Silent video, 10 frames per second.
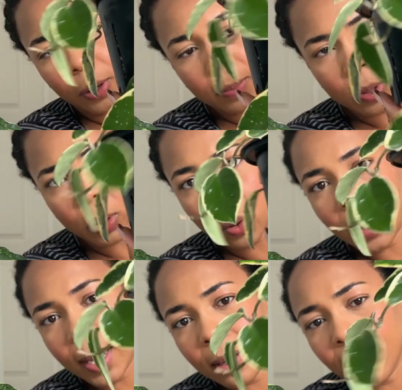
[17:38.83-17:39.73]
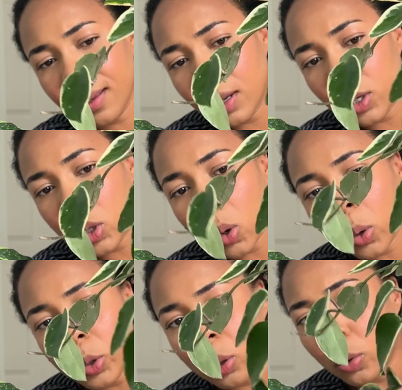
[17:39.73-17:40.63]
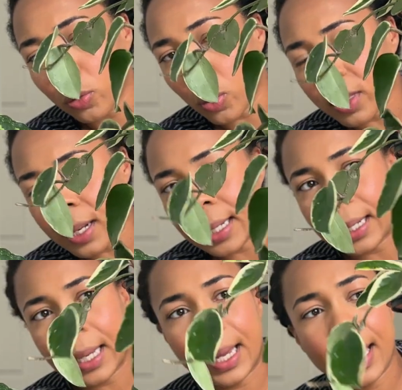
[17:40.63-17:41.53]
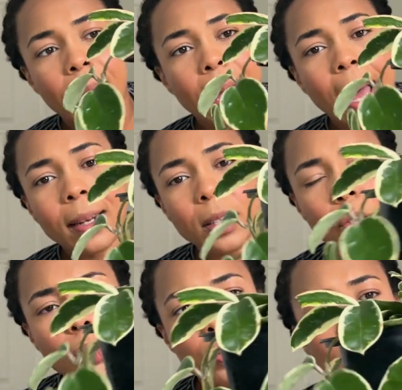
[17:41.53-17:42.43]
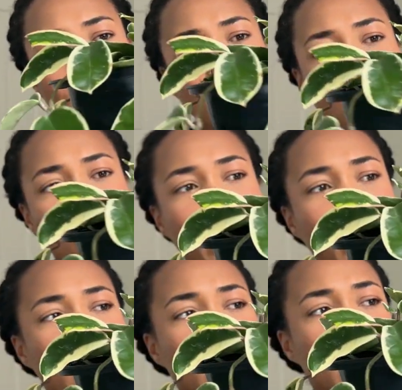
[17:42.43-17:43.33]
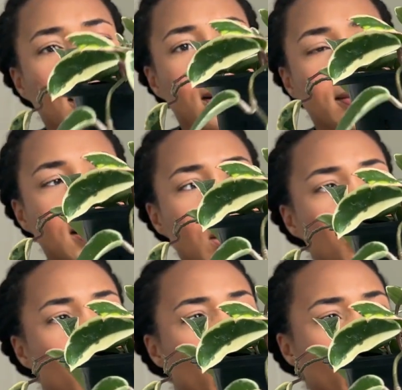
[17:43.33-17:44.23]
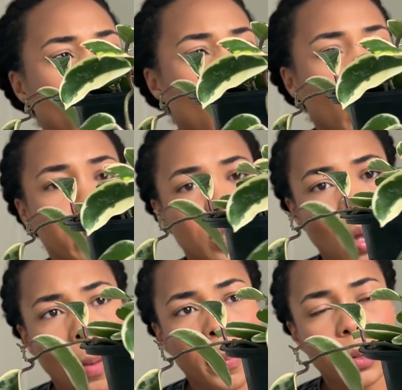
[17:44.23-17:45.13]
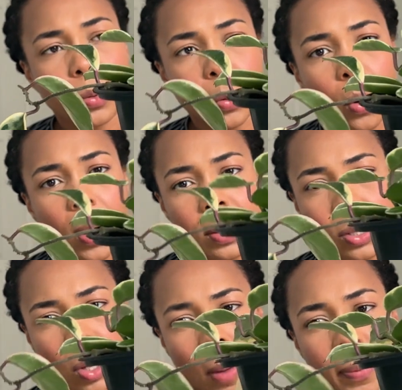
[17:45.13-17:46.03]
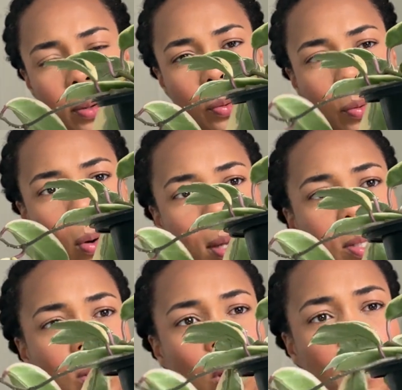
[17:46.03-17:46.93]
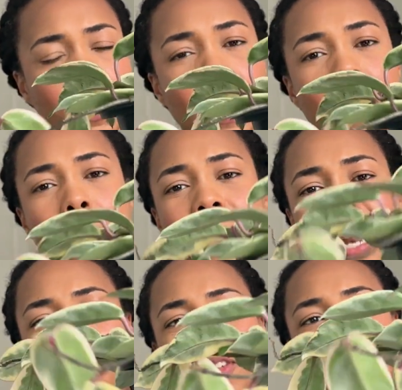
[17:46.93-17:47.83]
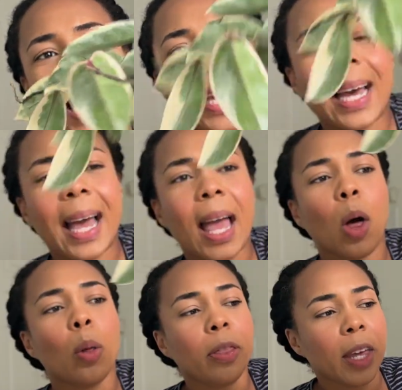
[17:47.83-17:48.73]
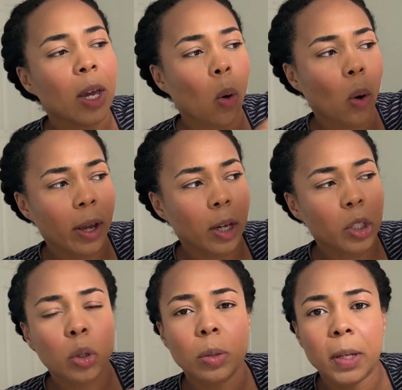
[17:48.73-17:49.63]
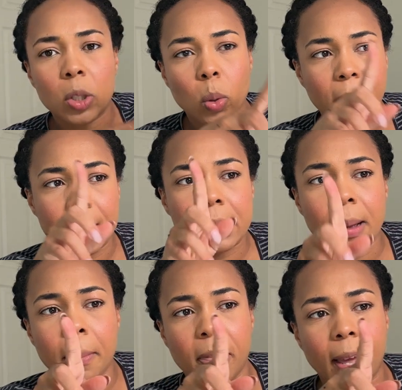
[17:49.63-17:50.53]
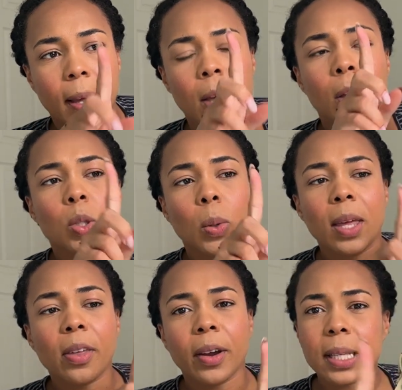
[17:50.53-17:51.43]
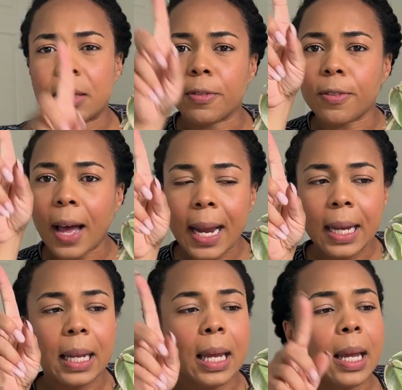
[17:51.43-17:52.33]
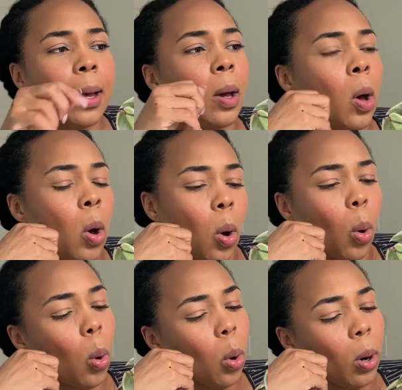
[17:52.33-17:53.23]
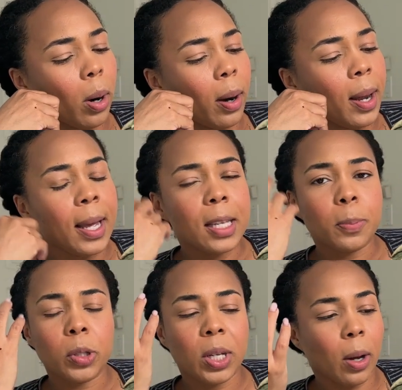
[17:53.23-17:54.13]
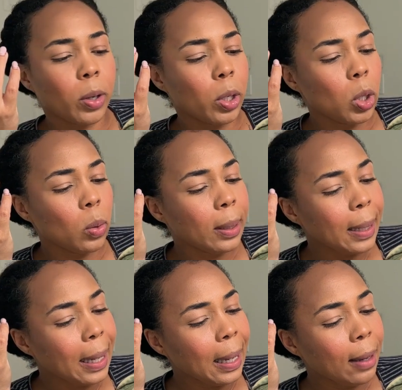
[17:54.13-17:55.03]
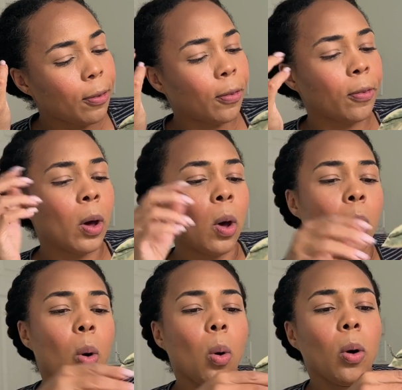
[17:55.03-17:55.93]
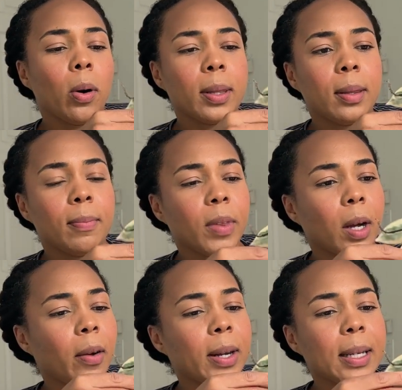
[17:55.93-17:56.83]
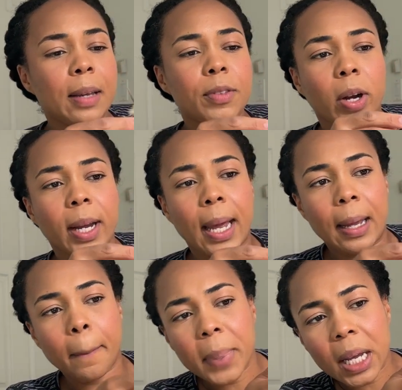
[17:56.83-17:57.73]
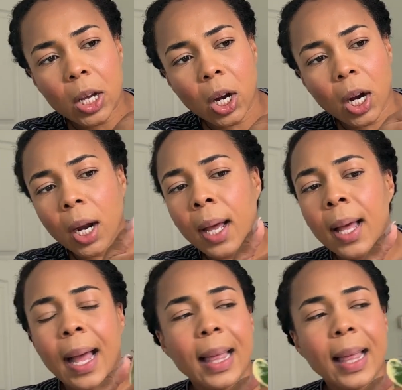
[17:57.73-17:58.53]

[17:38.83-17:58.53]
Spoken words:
Crimson Queen. No new growth lately. And it's true that Hoya tend to grow and stop and grow and stop and grow and stop. But I feel like a healthy Hoya should be doing something. So either it's vining or it's pushing out a new leaf or the current leaves are getting bigger.